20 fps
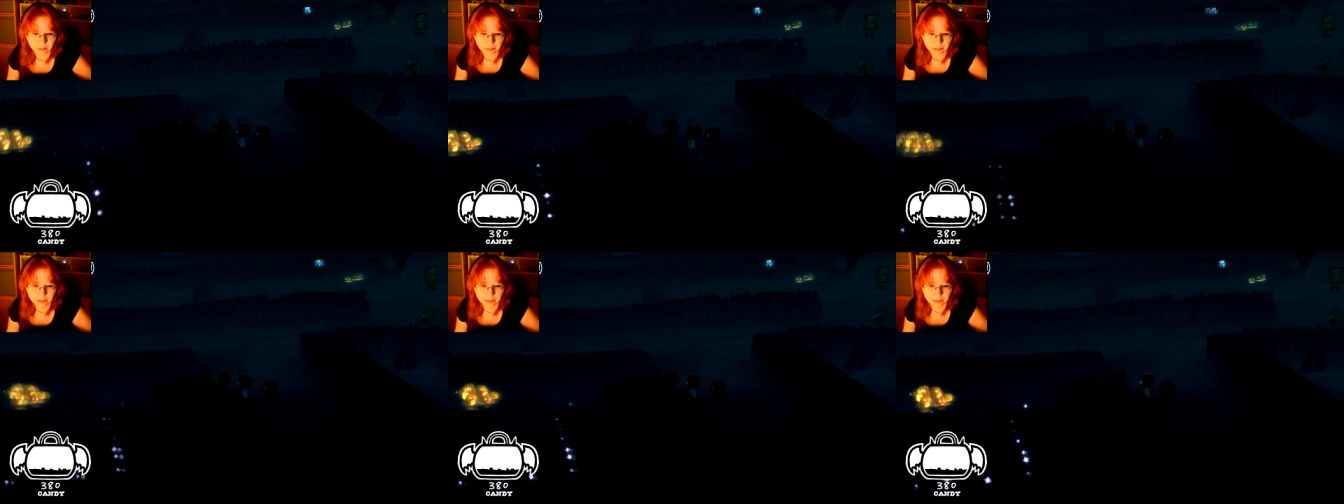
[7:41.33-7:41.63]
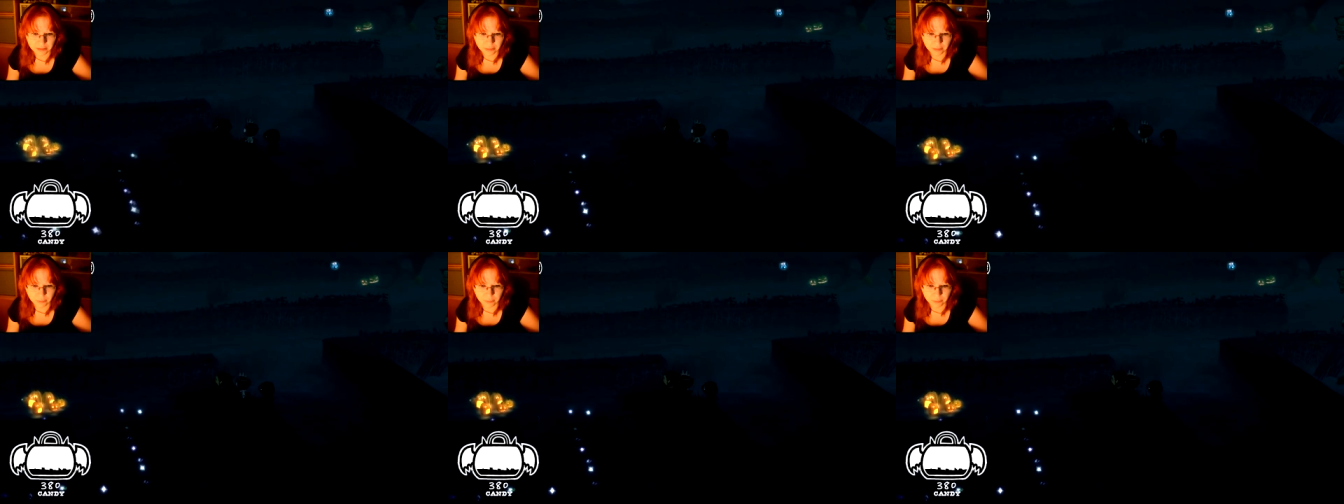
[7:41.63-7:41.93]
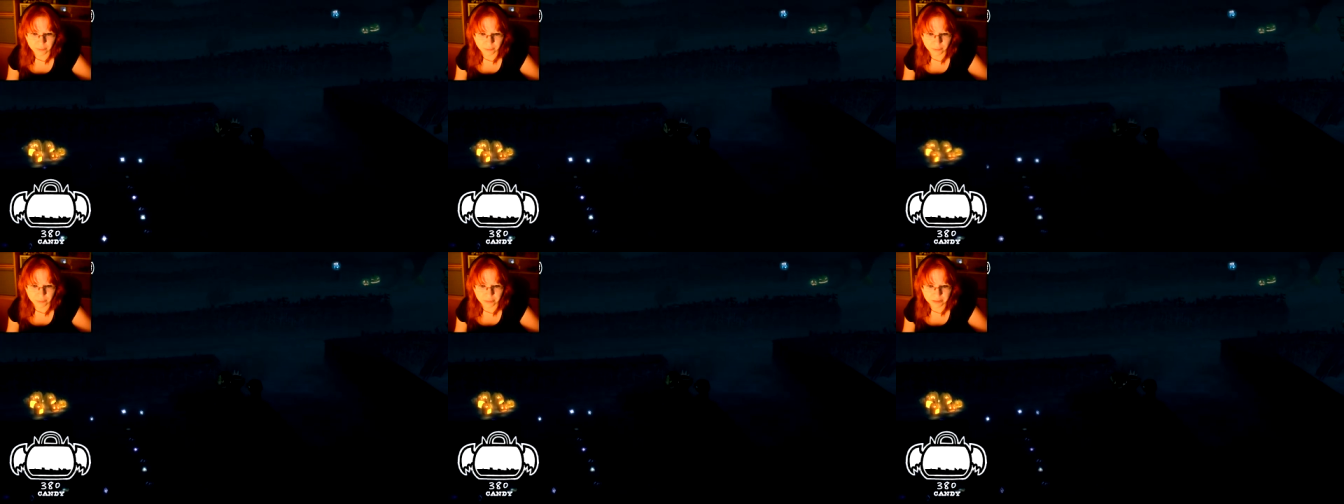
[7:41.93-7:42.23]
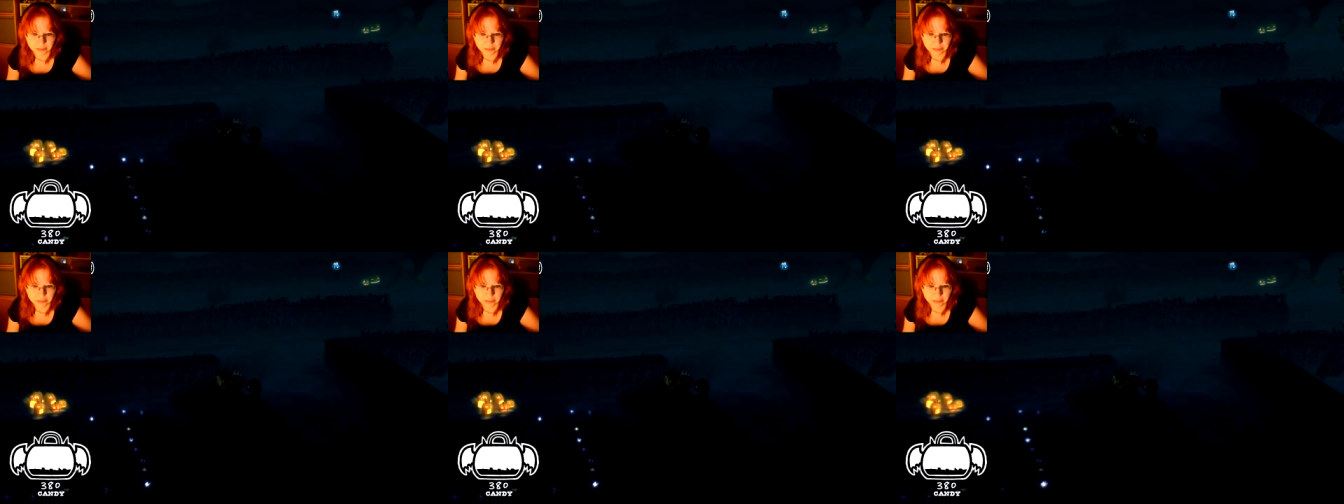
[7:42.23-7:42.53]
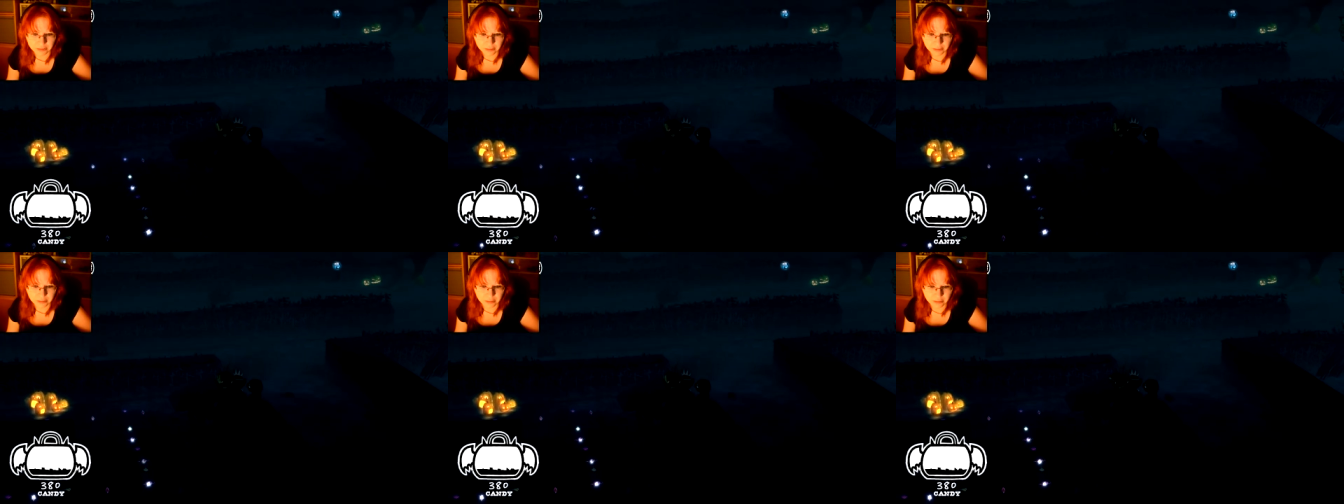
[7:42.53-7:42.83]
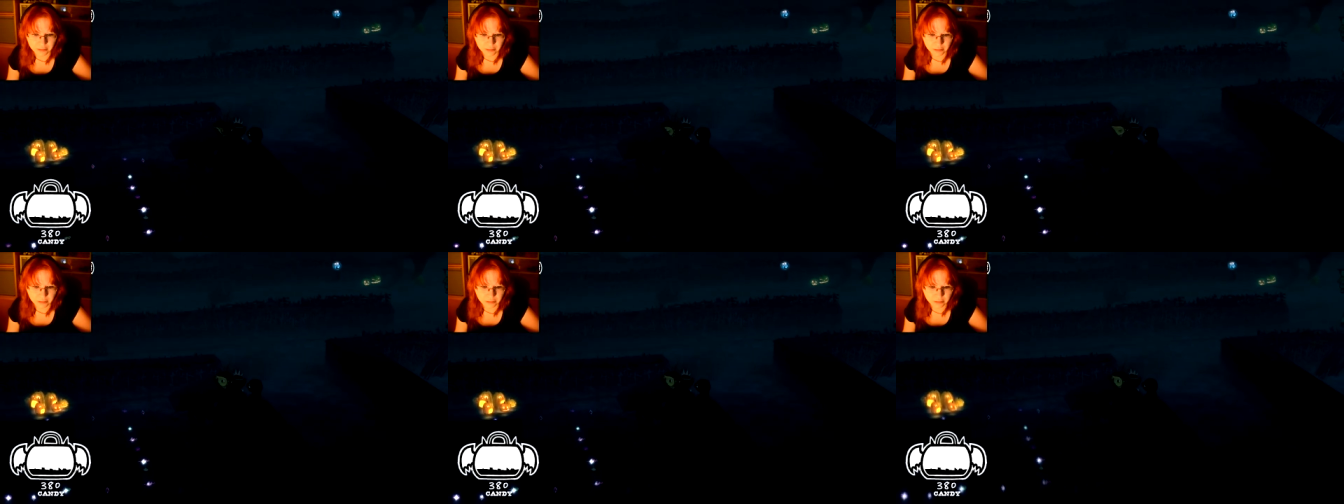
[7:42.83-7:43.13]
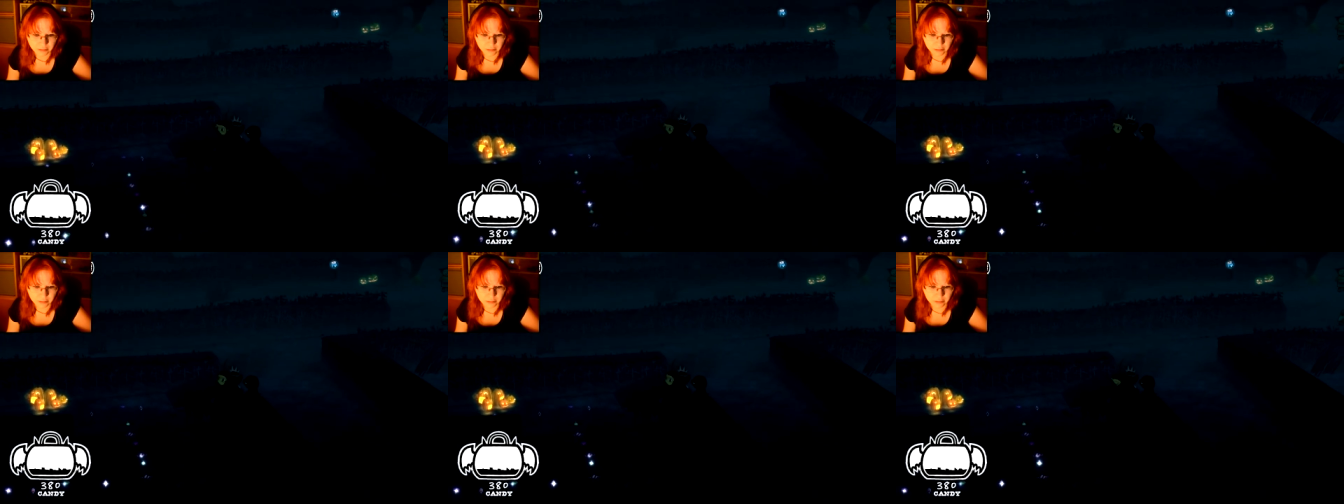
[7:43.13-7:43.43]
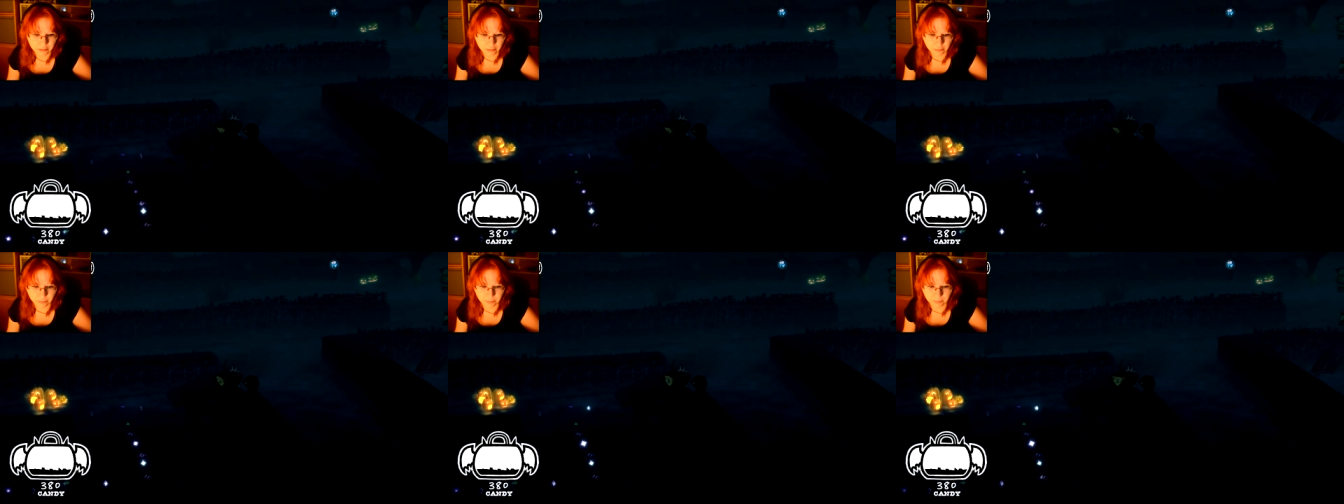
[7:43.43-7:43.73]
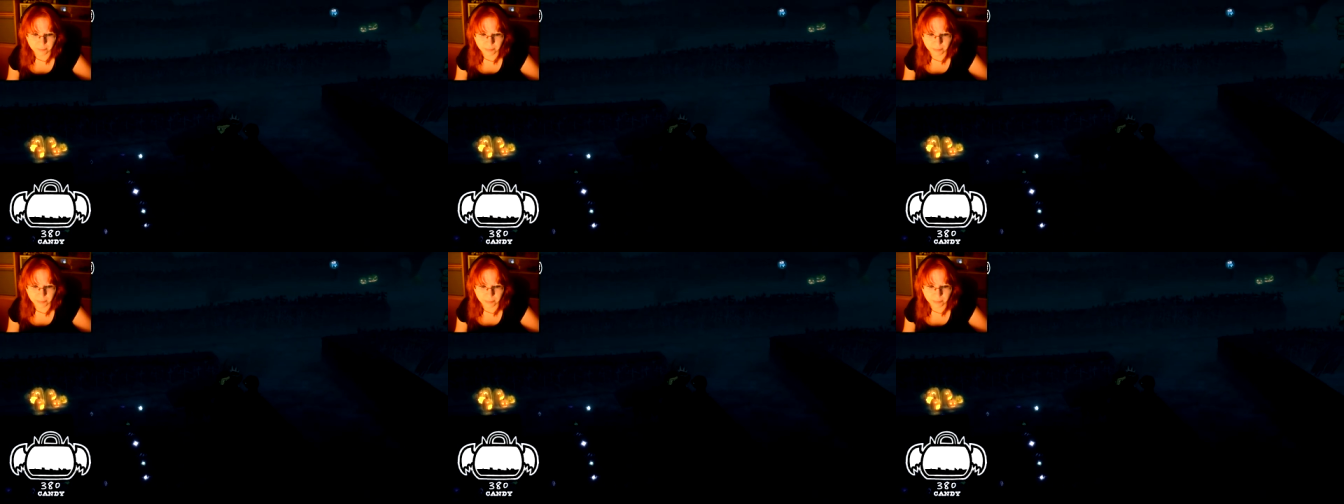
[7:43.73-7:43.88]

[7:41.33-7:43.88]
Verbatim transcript: Can I go through here? No.